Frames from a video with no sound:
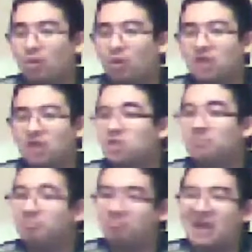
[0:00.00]
why do you
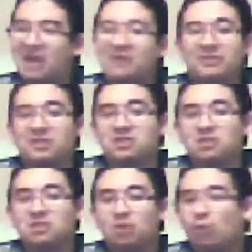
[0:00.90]
play on
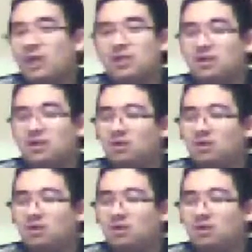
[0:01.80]
this weak,